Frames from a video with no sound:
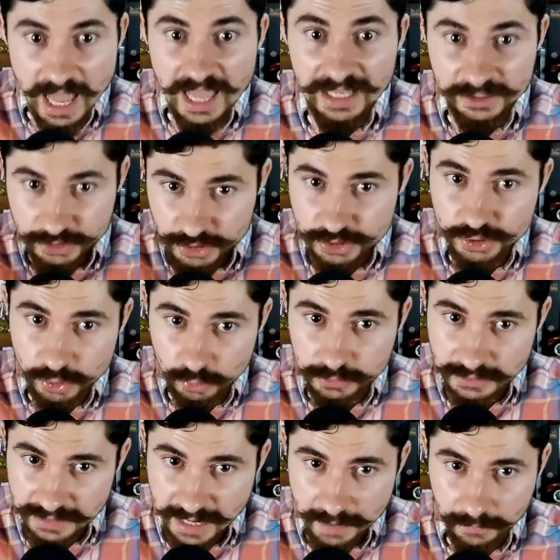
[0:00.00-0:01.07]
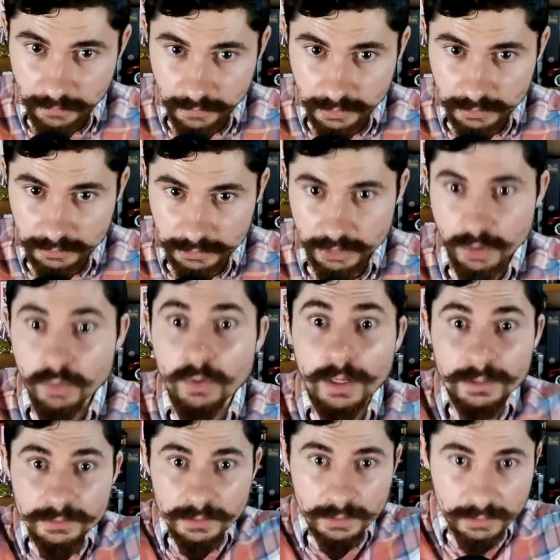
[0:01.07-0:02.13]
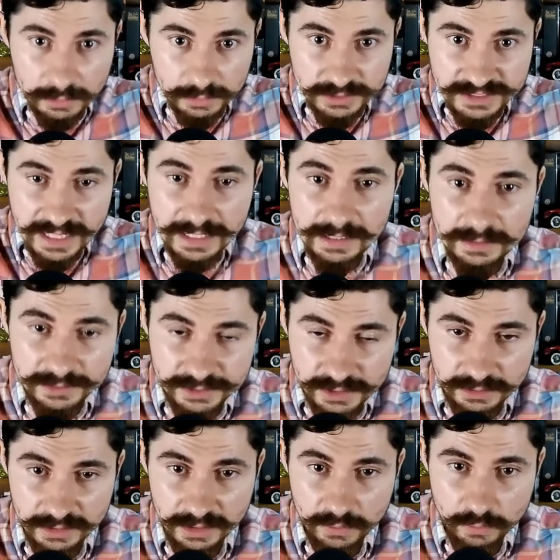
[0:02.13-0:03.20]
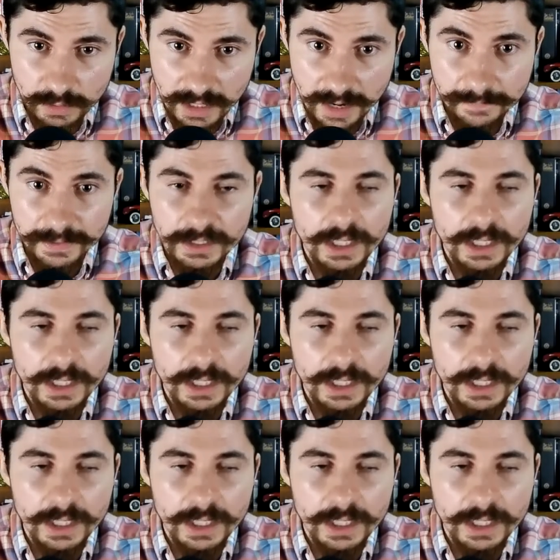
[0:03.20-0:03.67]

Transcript: and she saw the camera, and the cyclists, I think, were coming.